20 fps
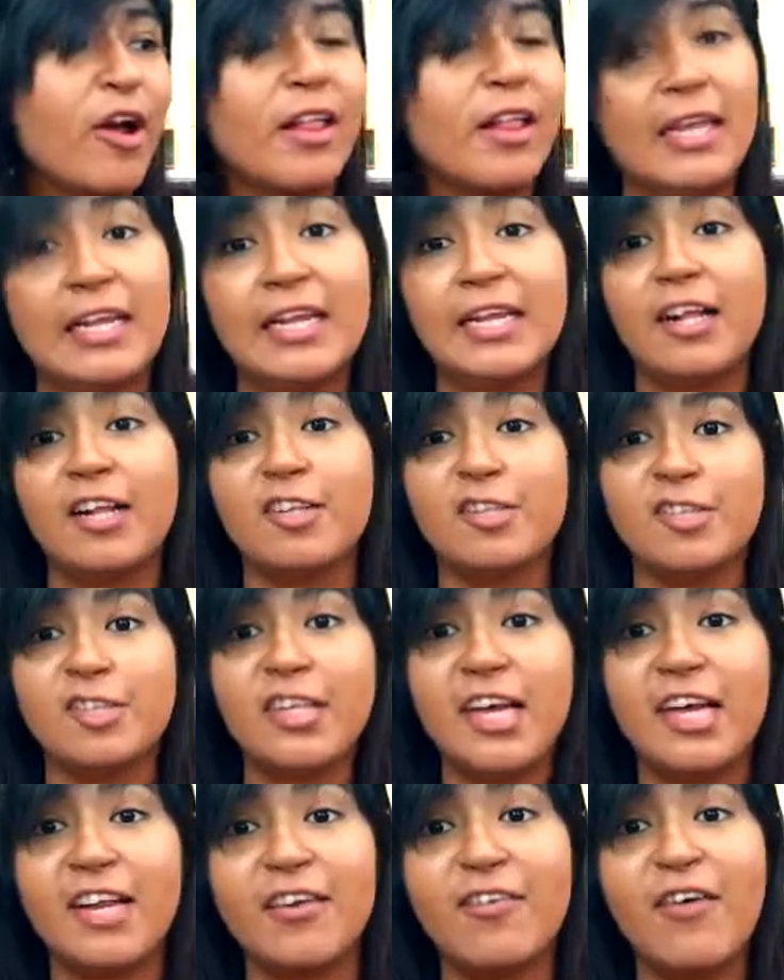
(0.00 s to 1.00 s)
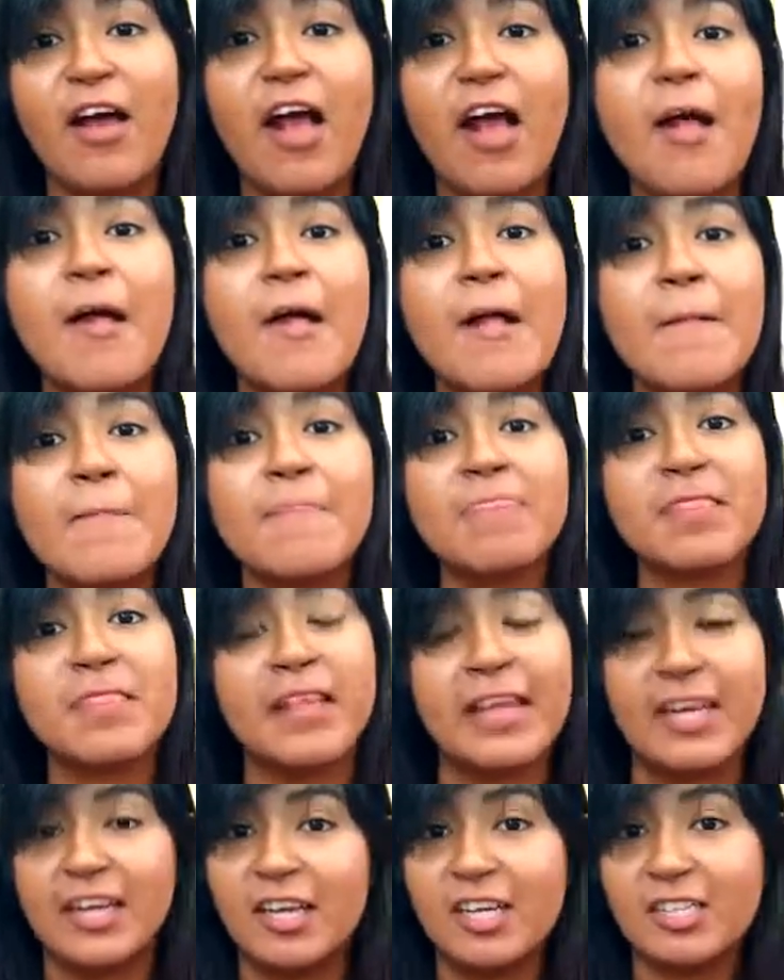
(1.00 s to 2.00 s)
crawling and I'll just kind of
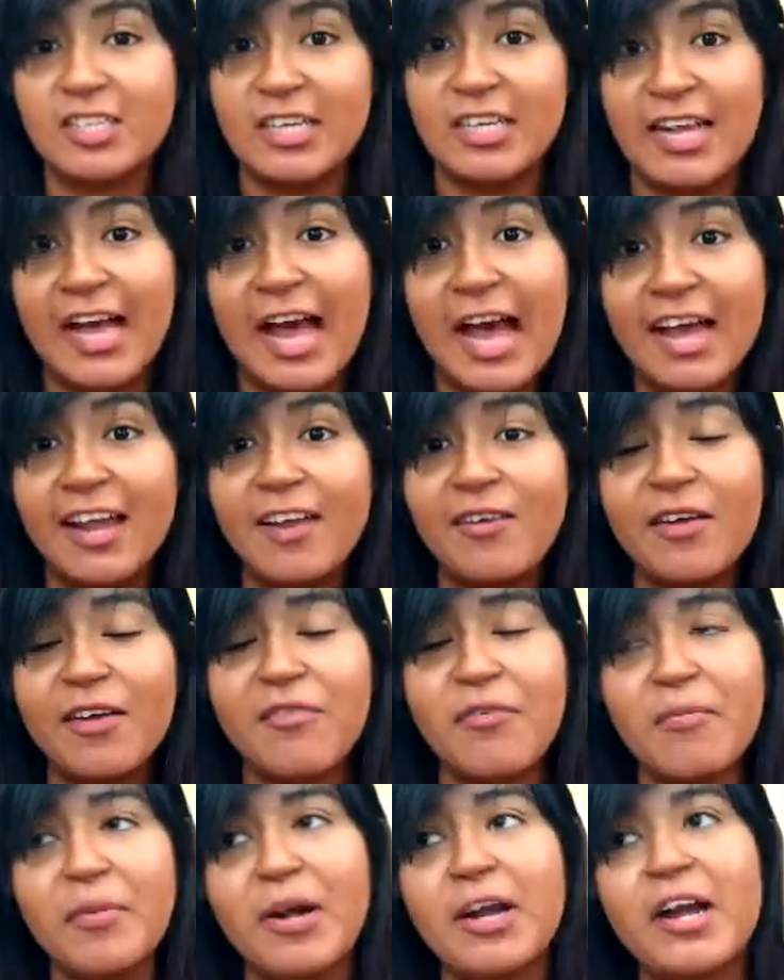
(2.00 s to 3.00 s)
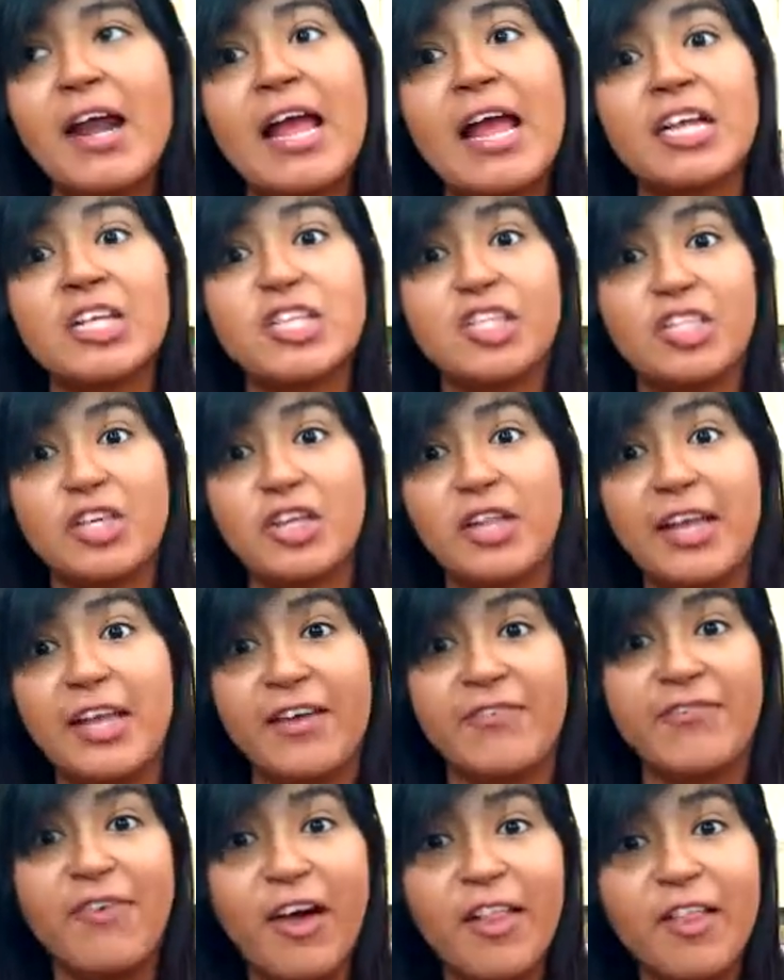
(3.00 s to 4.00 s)
like try to hide away from her and she'll
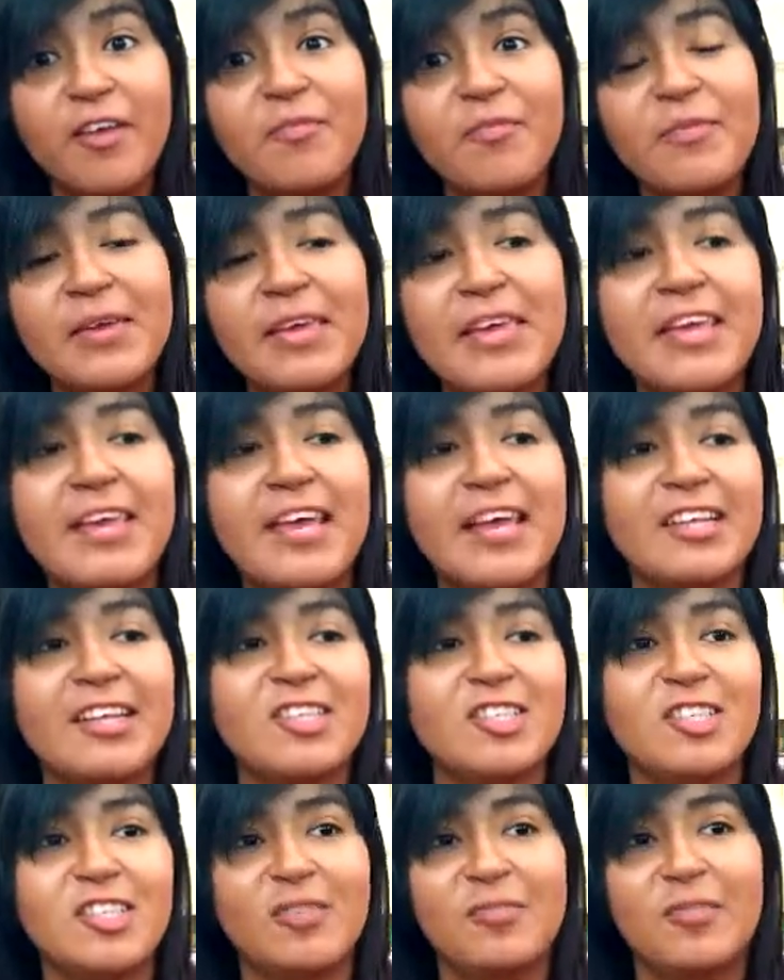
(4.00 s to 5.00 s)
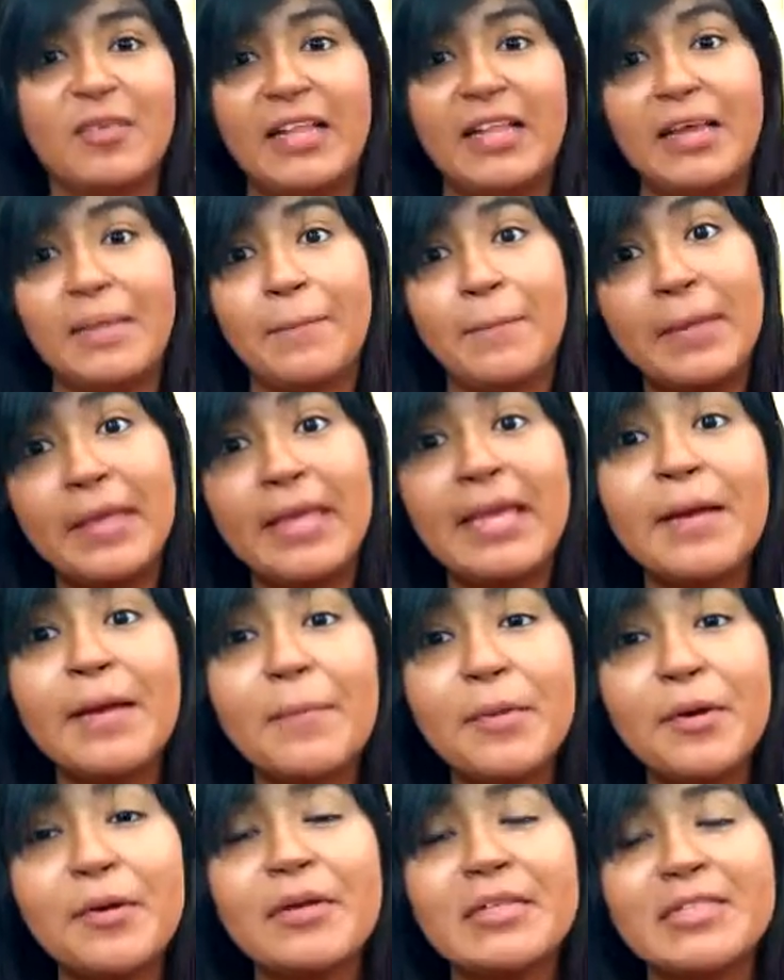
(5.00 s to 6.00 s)
like follow me and she'll be like
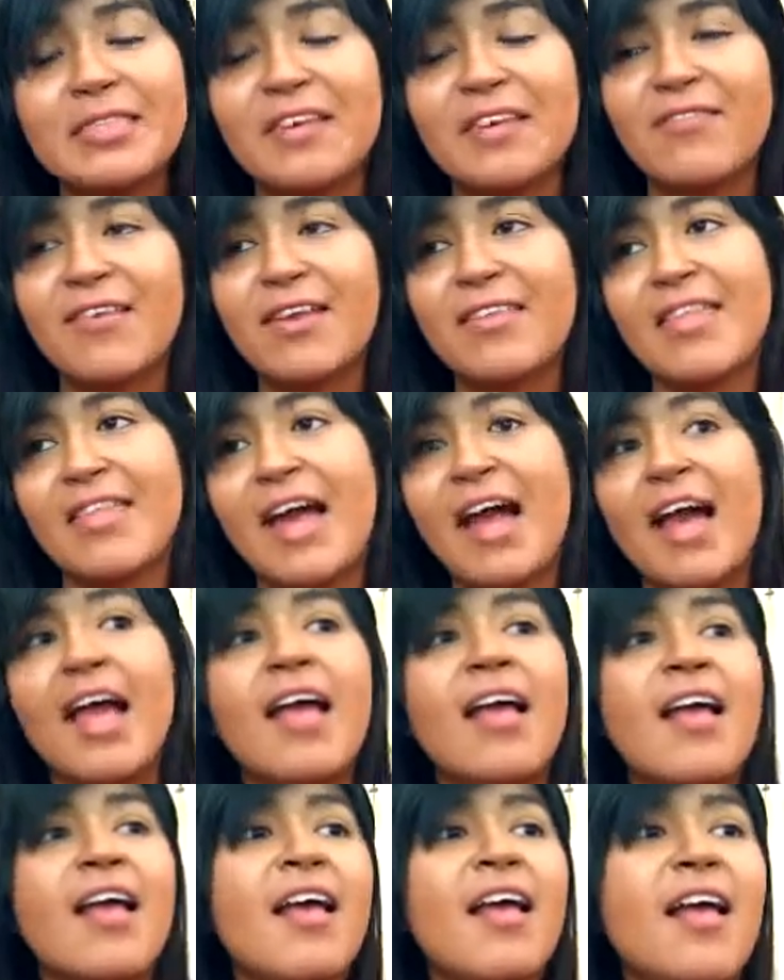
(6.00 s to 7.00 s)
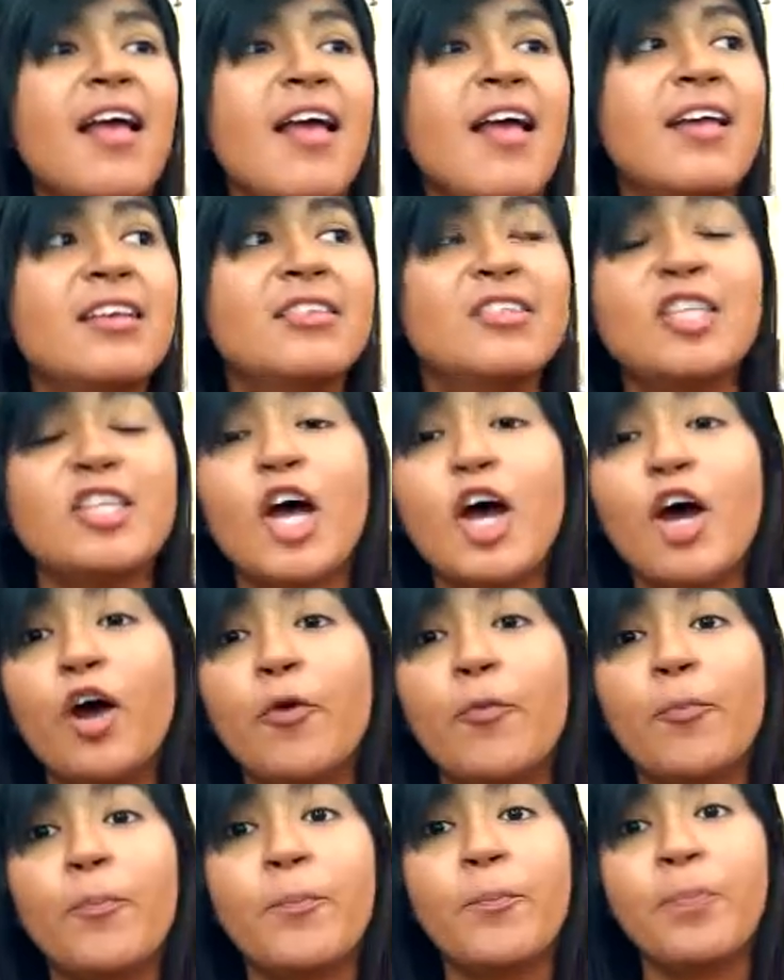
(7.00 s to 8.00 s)
peekaboo and stuff like that.
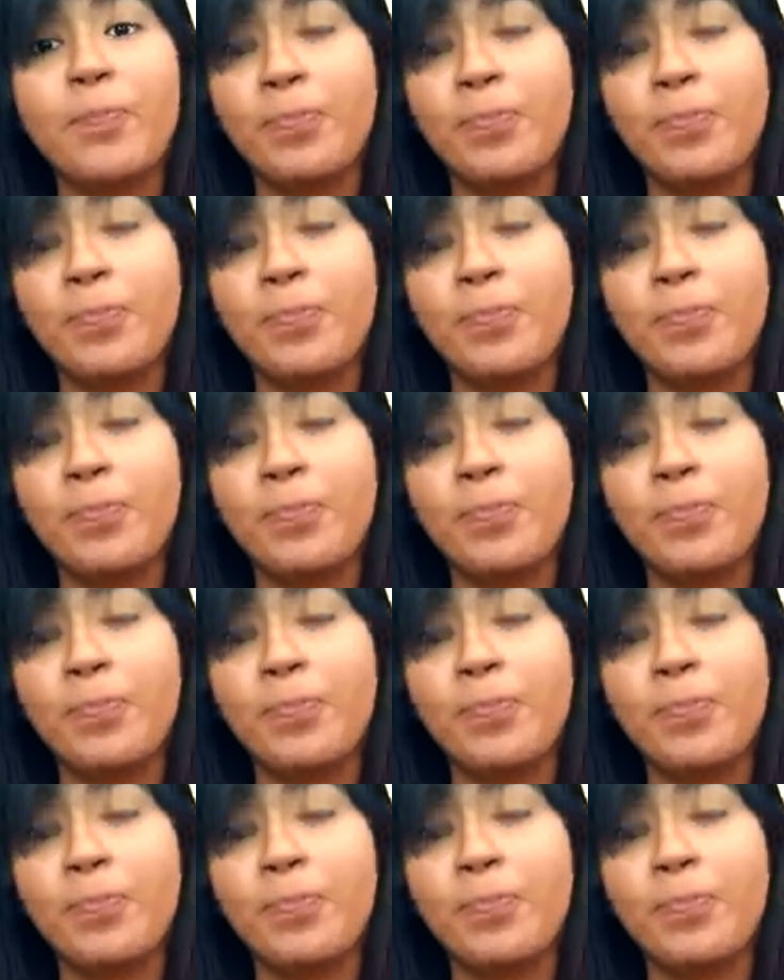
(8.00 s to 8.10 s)
So